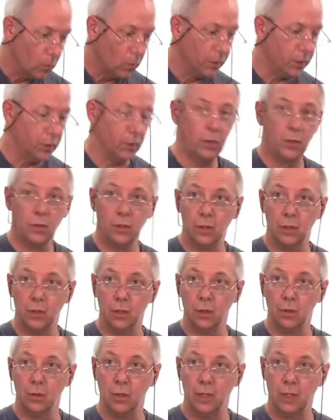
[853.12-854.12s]
What you could
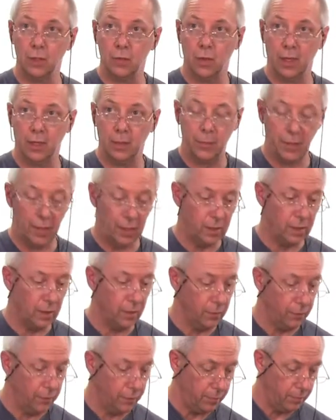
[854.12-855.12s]
do is run a piece
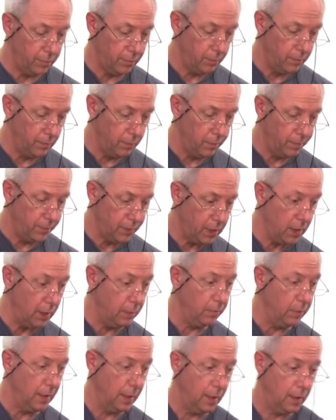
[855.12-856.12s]
of
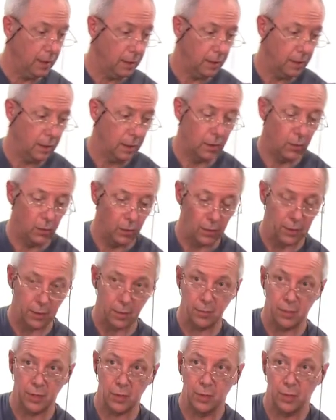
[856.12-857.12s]
timber across
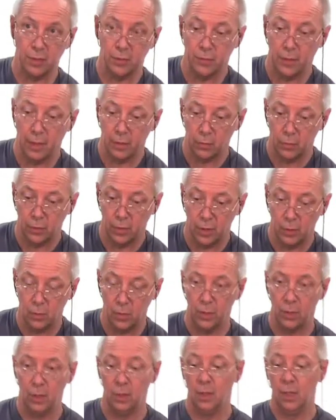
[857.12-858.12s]
between the front and rear
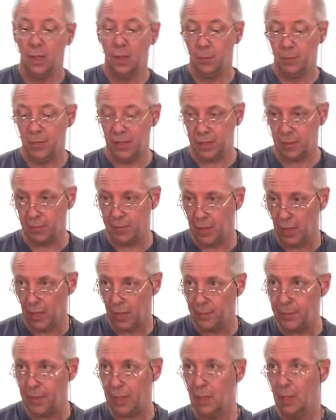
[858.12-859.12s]
wheel, a piece of
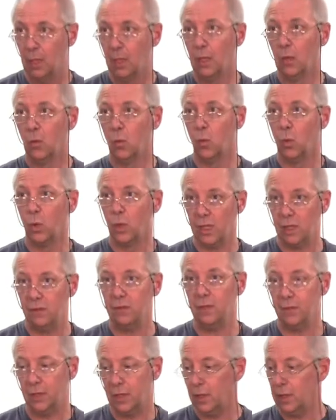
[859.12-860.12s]
piping,
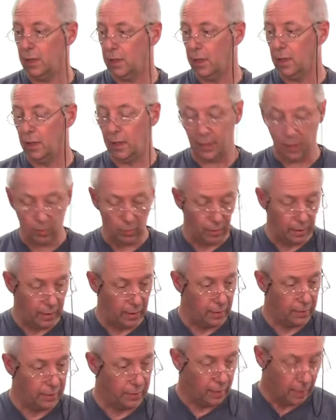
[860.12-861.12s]
whatever you've got lying
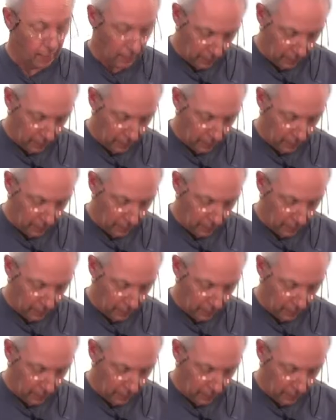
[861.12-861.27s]
around.